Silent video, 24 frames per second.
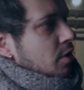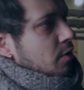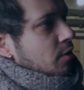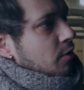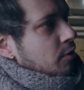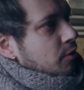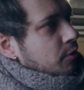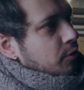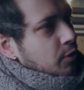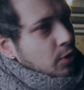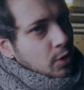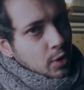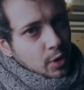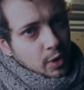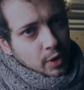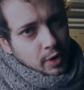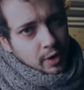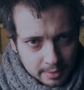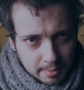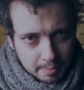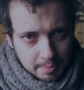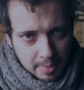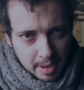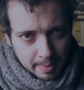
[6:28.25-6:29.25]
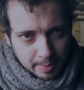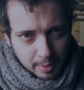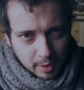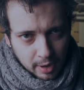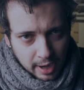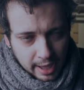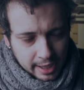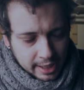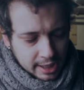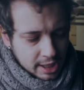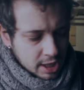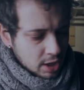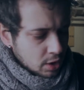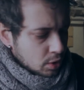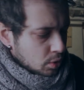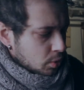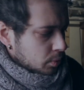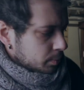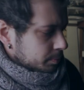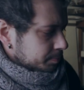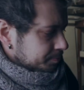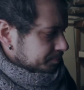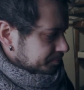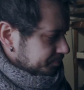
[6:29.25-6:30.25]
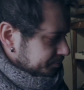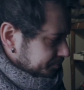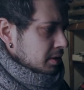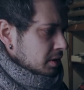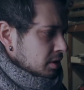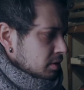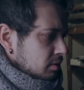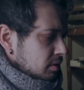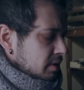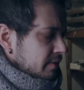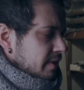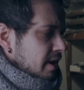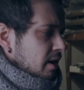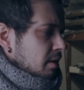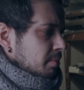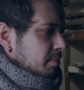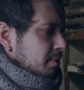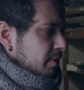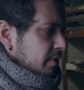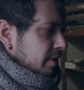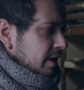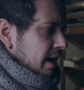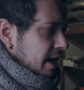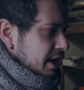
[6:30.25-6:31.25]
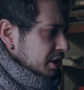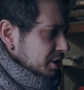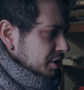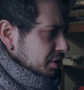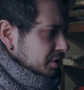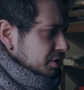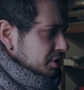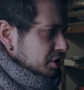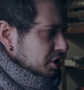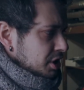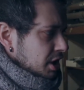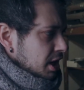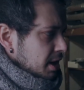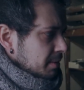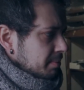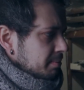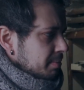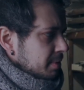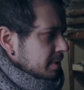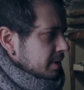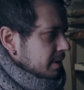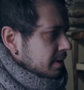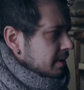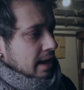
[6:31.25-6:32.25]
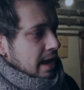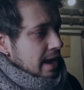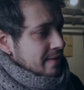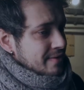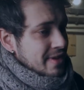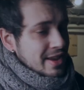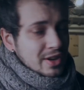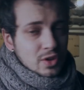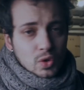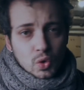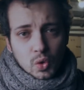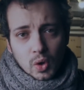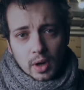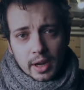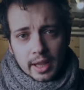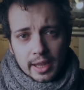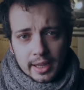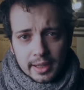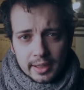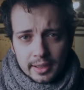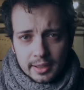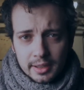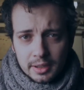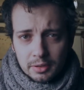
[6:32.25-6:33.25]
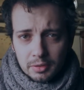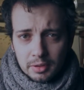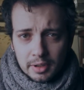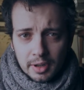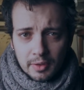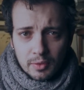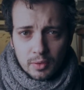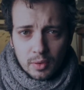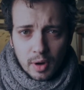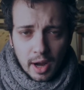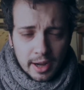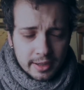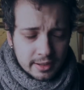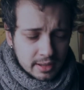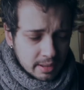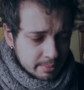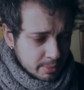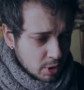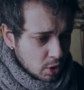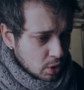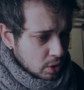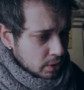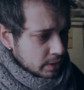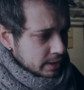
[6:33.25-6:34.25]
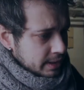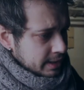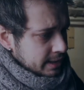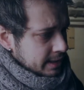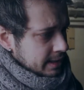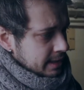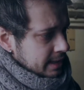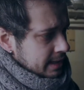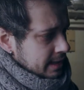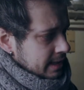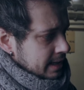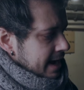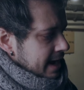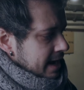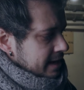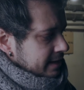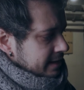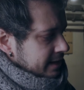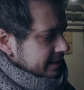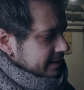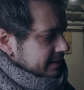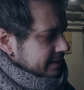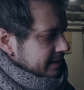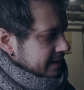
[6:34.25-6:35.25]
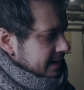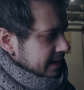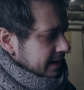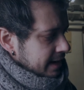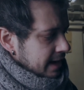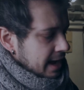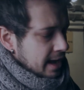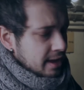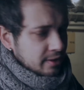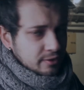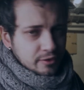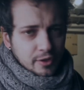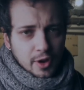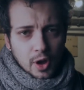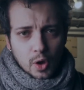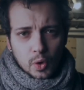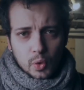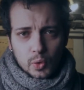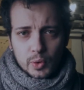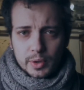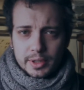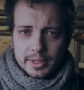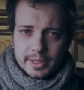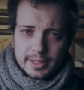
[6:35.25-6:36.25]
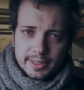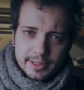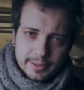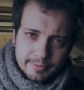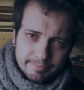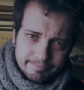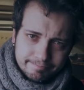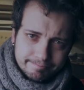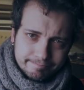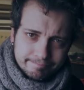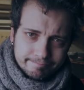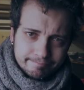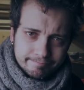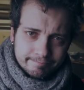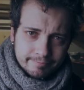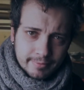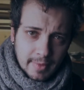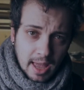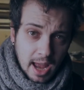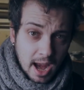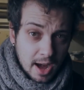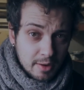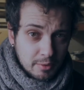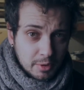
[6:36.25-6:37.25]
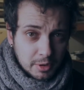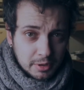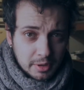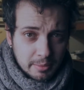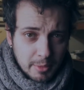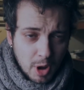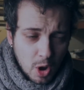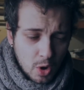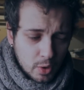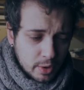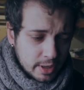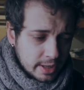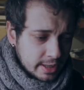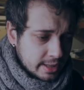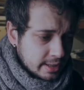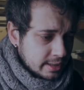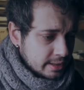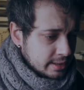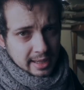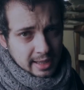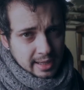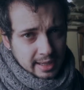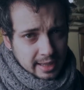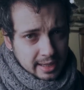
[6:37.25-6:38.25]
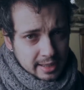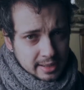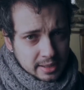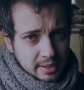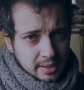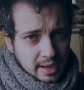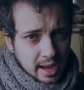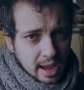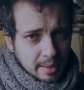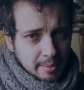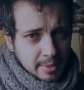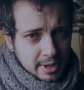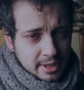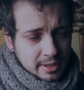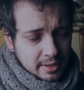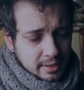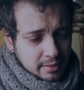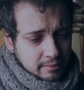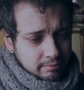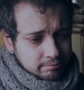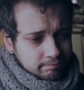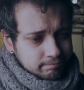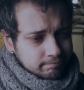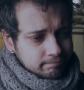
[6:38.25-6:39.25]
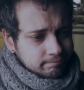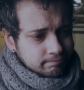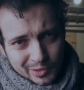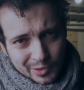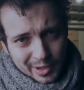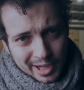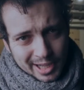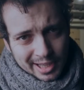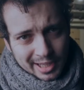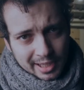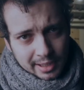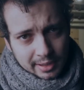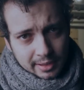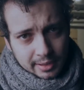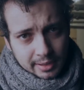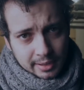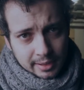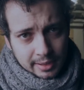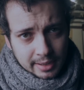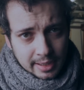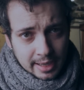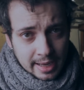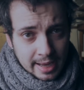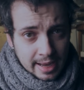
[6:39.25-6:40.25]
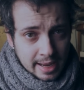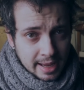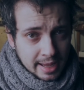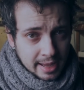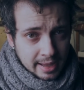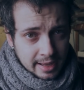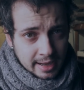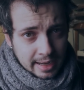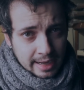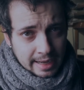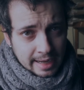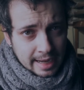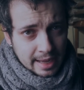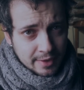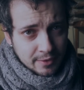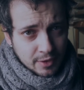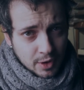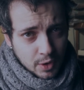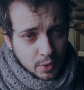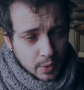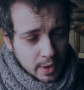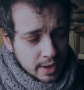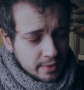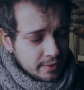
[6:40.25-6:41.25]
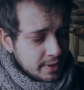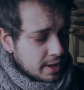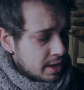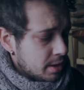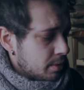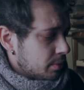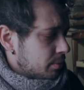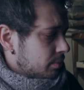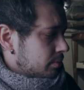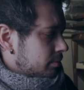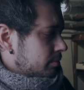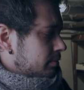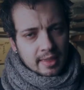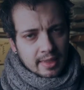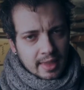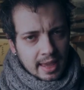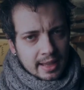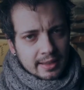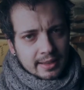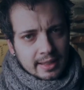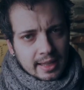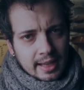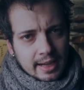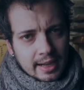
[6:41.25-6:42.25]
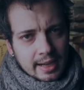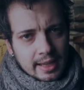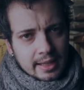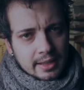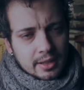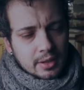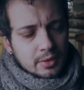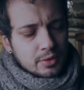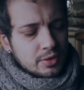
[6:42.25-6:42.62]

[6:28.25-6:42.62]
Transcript: for people like you, you develop a relationship, eventually you can write a book and then say, hey folks, I wrote a book, it's on Amazon, read it, leave a review. That can lead you